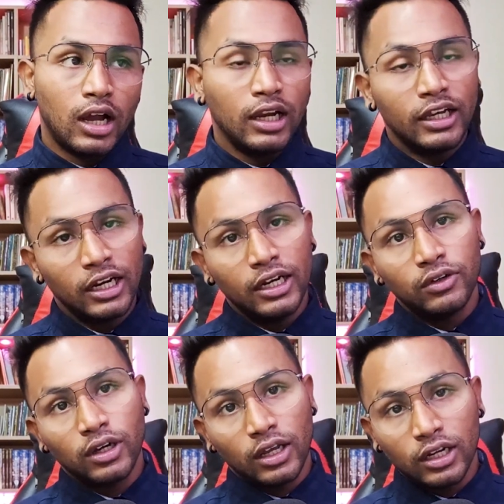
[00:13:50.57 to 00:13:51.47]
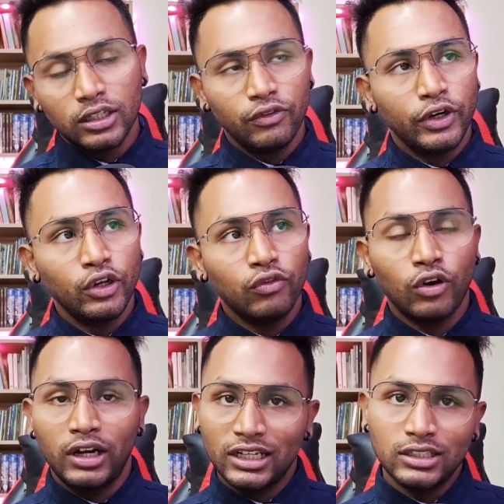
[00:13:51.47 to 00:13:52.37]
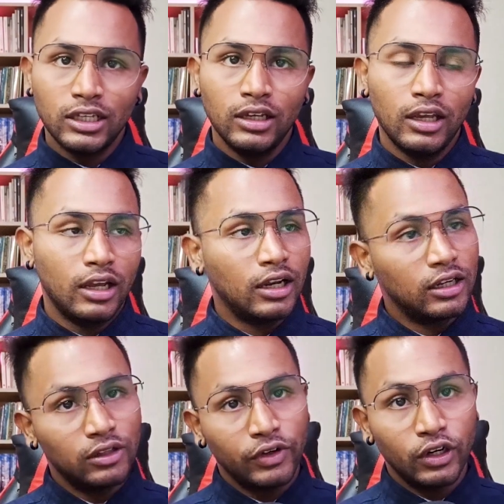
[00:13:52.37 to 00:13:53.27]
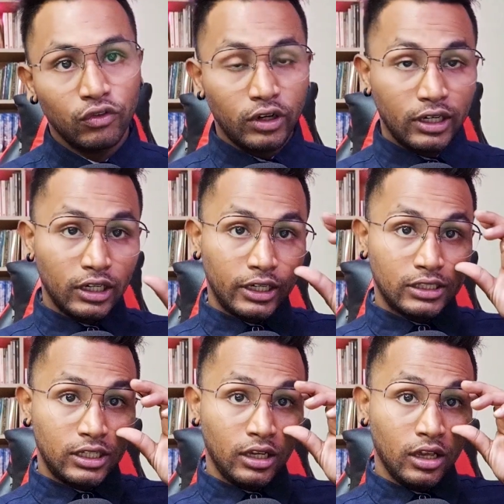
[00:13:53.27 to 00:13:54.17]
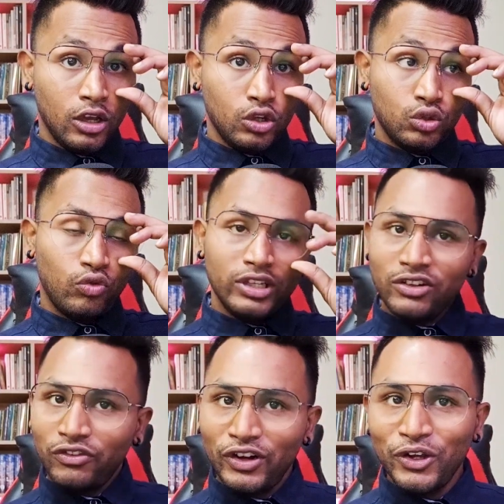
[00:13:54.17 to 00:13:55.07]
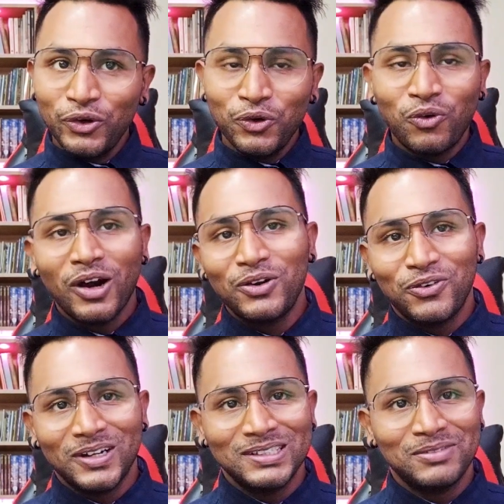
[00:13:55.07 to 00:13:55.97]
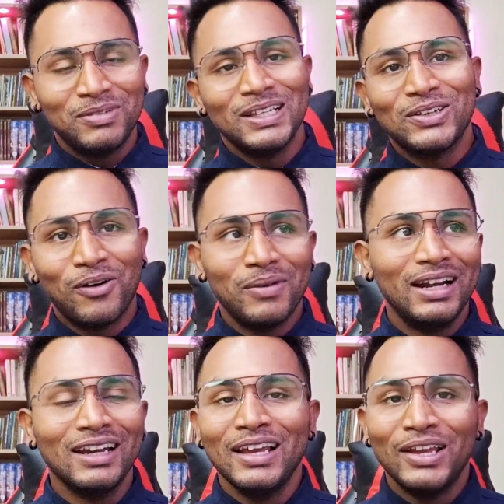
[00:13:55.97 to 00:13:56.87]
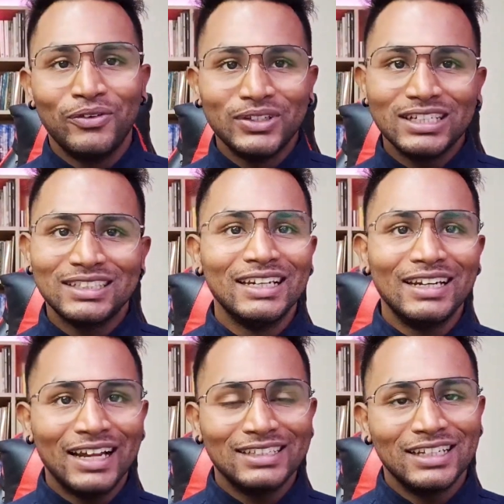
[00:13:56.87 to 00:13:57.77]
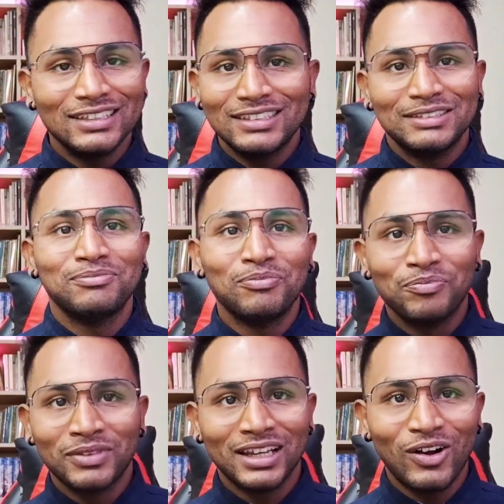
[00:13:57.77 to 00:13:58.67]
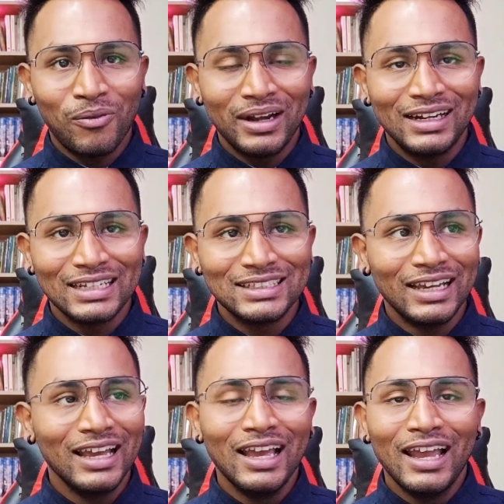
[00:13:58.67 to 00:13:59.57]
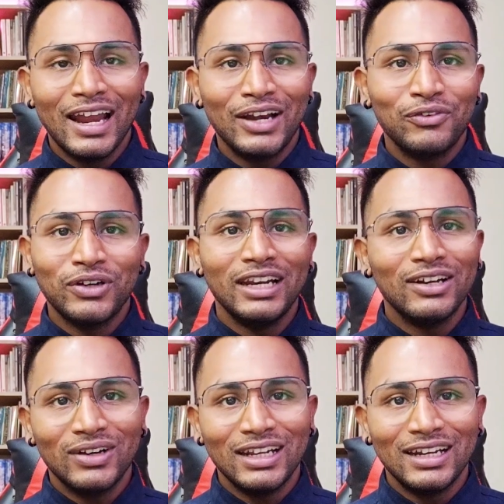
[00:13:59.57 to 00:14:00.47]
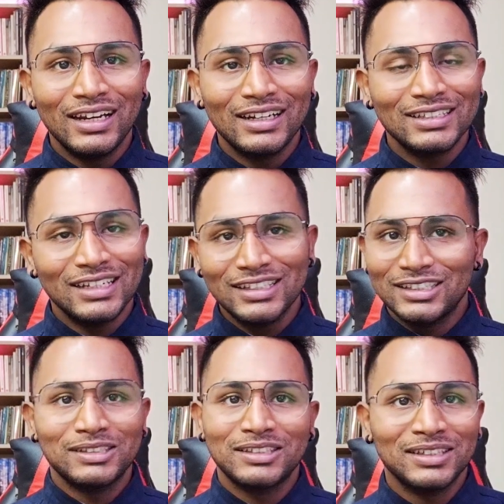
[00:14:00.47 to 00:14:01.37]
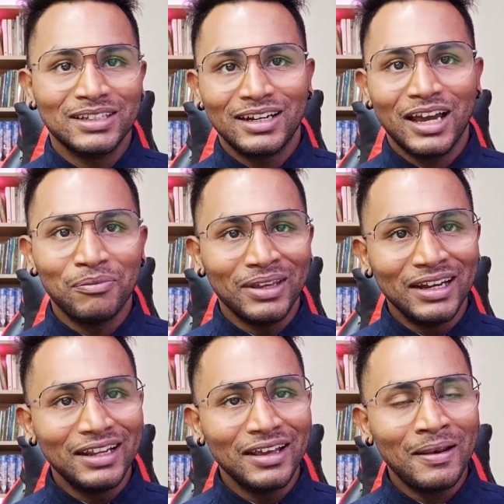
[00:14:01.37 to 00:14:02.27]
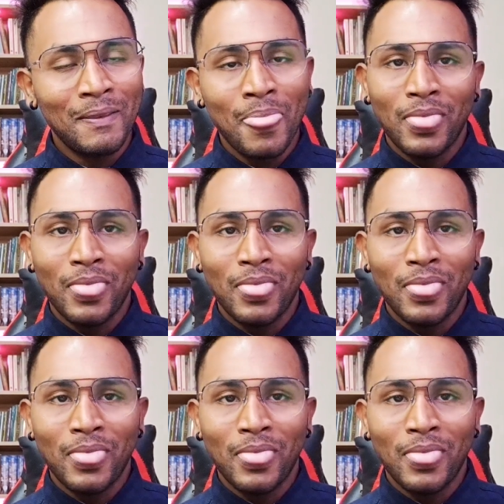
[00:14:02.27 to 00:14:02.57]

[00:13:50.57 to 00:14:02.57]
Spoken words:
I'll create another video for testing, another video for ETL testing. So whichever video you want first, please comment. If you just need testing, just comment testing, and if you need only ETL testing, just type ETL.